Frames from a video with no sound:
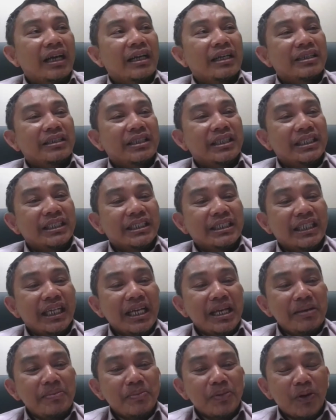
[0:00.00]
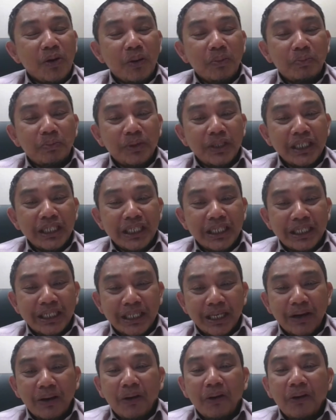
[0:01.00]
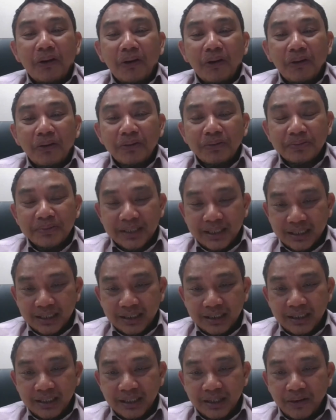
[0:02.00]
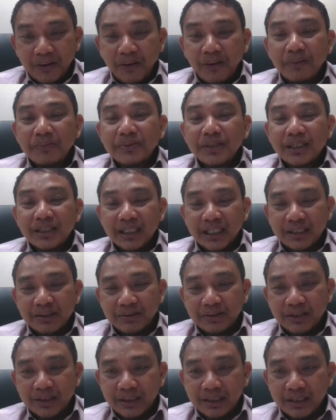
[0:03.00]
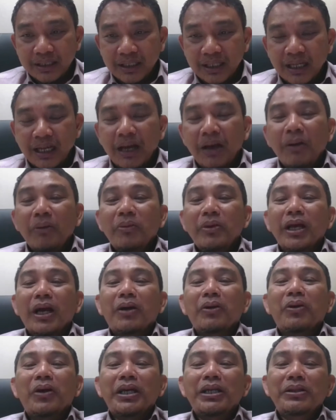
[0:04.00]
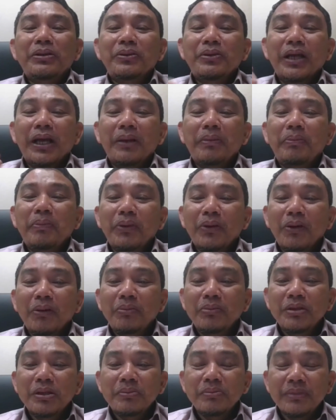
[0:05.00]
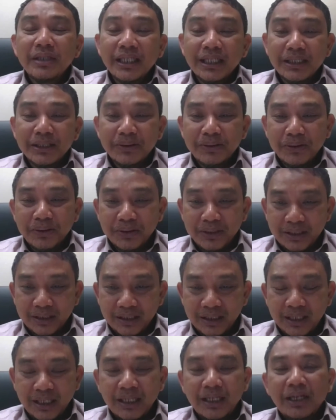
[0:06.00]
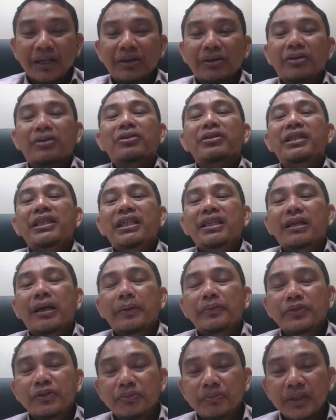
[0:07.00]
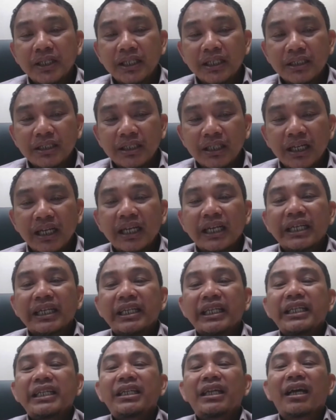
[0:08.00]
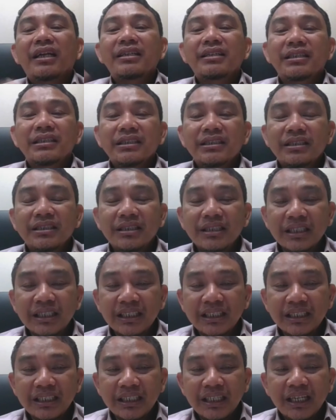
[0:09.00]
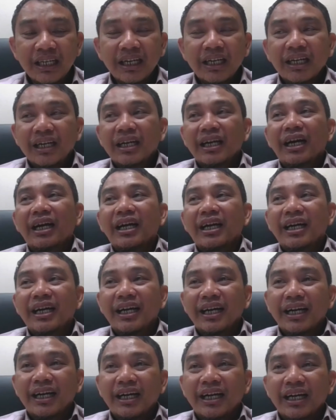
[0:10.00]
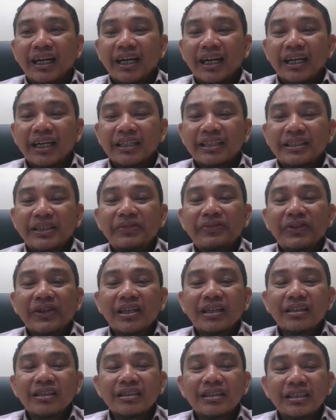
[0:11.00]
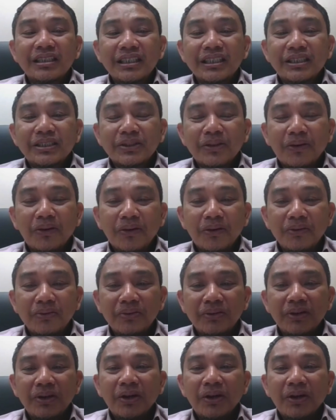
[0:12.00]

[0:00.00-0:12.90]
the same copy of the record, we are going to have problem later on. Not enough space, redundancy, difficulties of